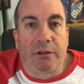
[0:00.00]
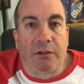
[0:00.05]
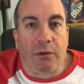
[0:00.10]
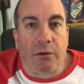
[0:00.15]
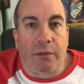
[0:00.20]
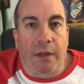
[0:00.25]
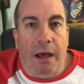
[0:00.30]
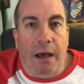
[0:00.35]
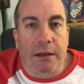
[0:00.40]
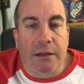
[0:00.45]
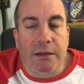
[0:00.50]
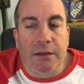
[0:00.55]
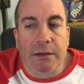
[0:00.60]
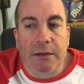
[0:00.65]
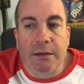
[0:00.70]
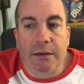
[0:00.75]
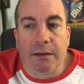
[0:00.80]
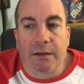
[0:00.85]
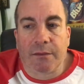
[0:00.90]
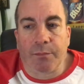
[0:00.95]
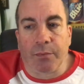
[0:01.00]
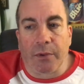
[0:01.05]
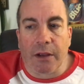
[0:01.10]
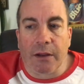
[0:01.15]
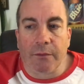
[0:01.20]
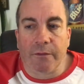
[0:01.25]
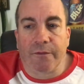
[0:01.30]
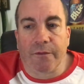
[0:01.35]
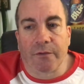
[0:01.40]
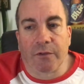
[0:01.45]
do that. He
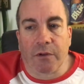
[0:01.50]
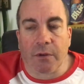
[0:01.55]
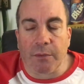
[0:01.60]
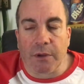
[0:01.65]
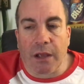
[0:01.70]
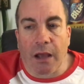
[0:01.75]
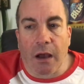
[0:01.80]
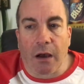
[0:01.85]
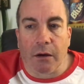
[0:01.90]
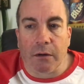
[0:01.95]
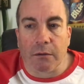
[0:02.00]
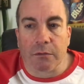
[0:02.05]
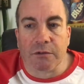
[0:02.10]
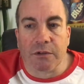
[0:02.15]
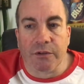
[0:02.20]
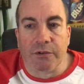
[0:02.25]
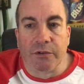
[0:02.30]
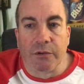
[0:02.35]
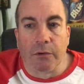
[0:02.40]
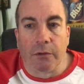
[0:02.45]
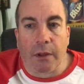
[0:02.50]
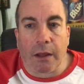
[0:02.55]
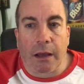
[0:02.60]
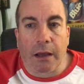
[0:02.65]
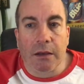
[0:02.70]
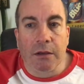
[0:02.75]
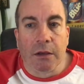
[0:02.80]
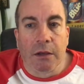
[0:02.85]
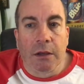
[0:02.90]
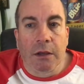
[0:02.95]
explained to me how to do
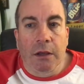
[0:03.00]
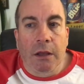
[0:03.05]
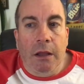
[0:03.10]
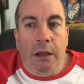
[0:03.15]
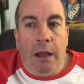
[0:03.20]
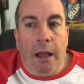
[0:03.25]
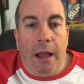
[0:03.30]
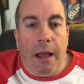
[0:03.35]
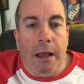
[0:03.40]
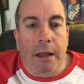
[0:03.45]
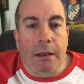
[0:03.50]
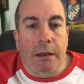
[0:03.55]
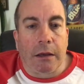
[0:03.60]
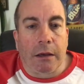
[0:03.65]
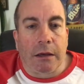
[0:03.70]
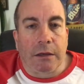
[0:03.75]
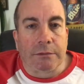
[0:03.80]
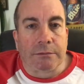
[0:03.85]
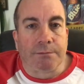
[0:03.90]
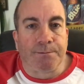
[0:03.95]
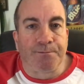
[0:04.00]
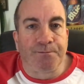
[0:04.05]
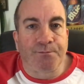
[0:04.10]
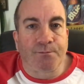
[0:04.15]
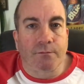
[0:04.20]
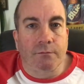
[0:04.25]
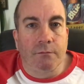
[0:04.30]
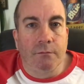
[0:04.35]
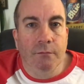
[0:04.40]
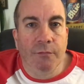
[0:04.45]
that, and
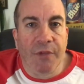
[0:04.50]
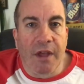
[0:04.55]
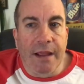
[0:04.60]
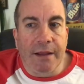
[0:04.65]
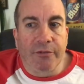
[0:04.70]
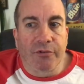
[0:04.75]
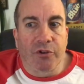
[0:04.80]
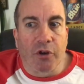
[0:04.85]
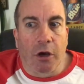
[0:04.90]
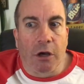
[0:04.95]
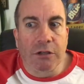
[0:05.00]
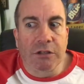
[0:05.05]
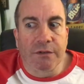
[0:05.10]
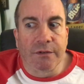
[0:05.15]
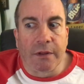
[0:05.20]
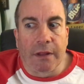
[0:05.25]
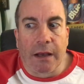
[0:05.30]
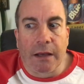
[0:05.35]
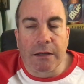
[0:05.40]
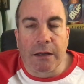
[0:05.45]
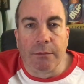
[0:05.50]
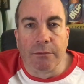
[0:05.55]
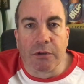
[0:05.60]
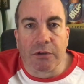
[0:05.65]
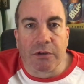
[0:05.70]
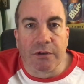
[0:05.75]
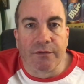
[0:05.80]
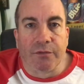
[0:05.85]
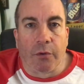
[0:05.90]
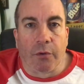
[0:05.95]
thanks, Josh, for that. I'm
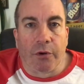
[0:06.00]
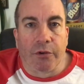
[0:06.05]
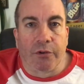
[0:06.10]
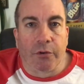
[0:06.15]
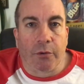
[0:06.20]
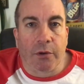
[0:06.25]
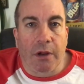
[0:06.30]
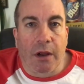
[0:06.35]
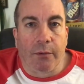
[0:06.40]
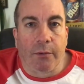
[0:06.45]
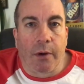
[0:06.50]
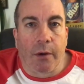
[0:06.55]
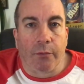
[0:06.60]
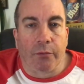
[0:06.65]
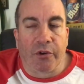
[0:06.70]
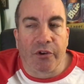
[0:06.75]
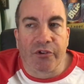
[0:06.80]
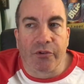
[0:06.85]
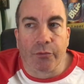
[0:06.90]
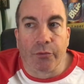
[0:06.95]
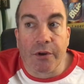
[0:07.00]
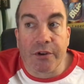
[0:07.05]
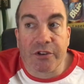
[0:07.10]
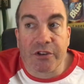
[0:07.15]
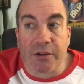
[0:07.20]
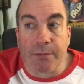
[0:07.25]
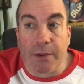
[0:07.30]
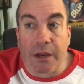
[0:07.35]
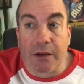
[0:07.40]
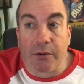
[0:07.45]
looking forward to it. I want Rich
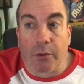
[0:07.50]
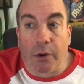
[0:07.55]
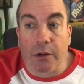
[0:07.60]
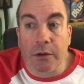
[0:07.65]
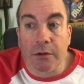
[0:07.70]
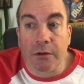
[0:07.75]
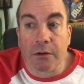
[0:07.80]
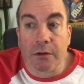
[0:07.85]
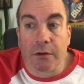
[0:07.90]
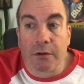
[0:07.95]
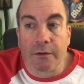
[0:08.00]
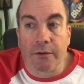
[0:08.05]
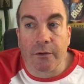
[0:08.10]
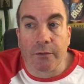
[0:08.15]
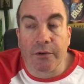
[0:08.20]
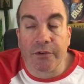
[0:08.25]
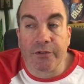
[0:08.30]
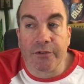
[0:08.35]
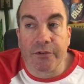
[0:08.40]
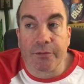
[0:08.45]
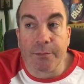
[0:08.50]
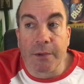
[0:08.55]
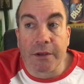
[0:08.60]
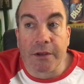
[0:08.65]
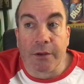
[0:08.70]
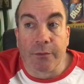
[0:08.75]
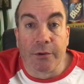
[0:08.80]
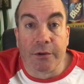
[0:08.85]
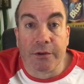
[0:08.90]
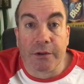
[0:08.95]
to make one. No, Rich is just
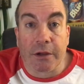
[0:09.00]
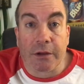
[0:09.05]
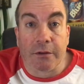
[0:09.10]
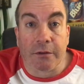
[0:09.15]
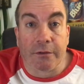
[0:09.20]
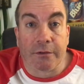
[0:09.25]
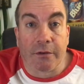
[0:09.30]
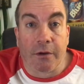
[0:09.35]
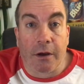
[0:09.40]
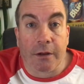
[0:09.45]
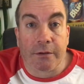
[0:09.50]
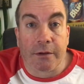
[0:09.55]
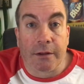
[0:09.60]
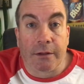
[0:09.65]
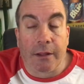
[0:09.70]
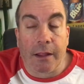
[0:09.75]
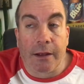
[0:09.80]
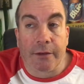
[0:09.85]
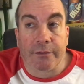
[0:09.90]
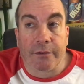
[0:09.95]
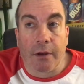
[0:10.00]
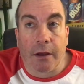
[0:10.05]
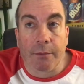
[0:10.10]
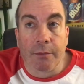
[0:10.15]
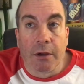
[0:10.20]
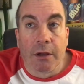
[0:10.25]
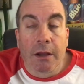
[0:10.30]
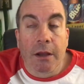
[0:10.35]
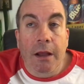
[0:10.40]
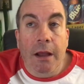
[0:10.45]
making ridiculous content last time.
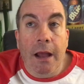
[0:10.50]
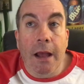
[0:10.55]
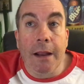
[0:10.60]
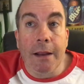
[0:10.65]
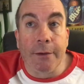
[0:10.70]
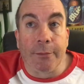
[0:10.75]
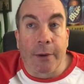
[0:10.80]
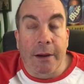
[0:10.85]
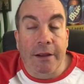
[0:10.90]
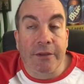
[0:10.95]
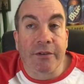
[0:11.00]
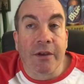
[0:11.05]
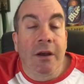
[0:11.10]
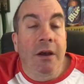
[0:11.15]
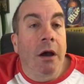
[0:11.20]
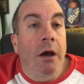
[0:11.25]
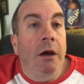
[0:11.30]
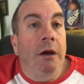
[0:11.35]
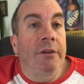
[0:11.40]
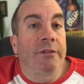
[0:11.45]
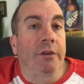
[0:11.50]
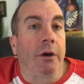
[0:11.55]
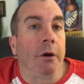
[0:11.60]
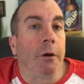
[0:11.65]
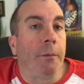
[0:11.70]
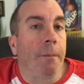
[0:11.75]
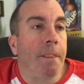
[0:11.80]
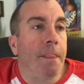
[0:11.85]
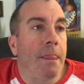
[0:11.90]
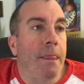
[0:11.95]
Anyways,
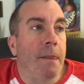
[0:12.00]
so